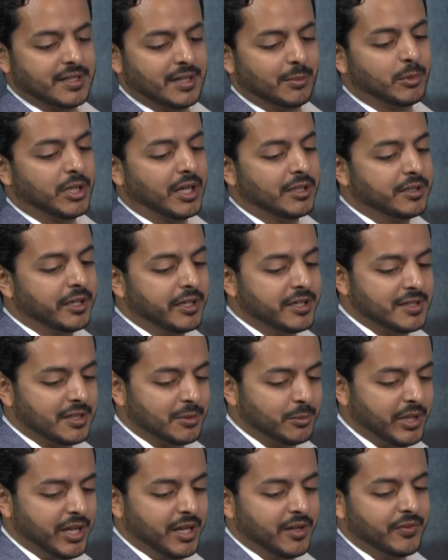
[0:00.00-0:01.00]
some countries
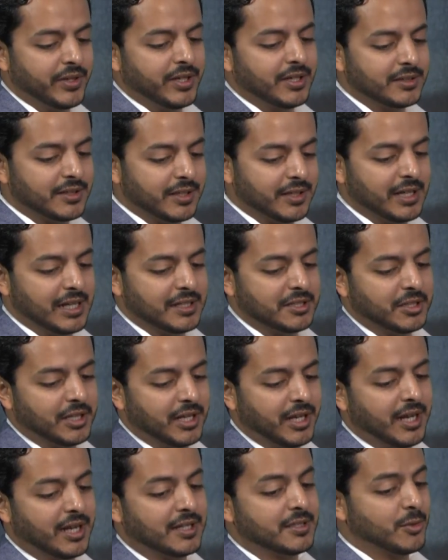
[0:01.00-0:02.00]
are behaving
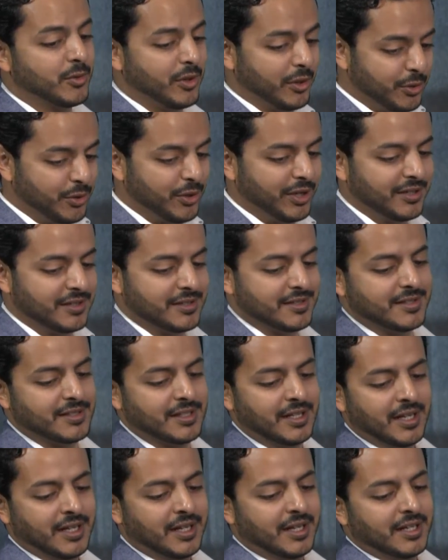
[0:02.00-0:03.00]
internationally as the
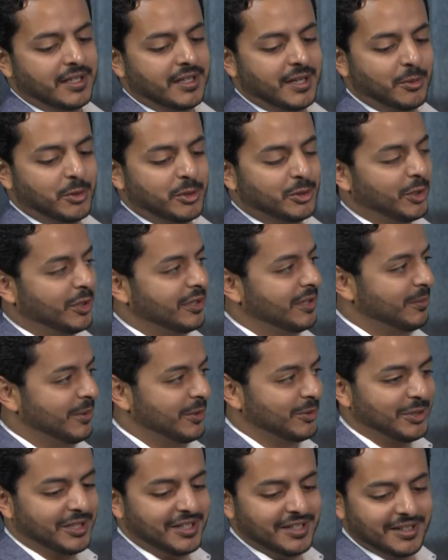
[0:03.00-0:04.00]
thugs that we talked
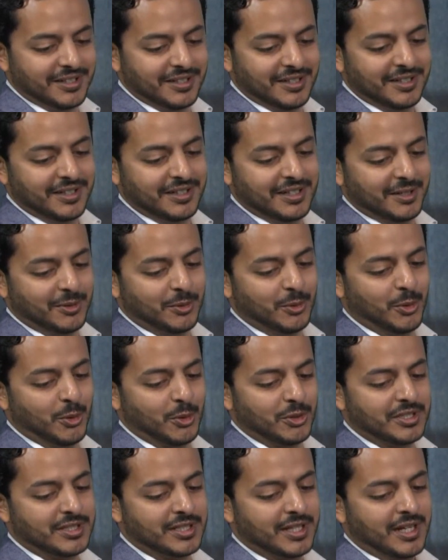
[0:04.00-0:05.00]
about in our
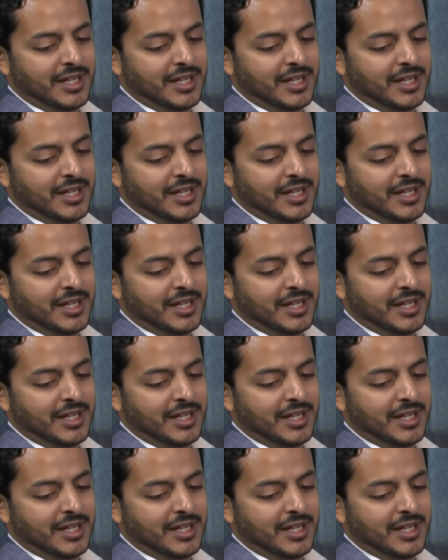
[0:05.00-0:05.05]
course.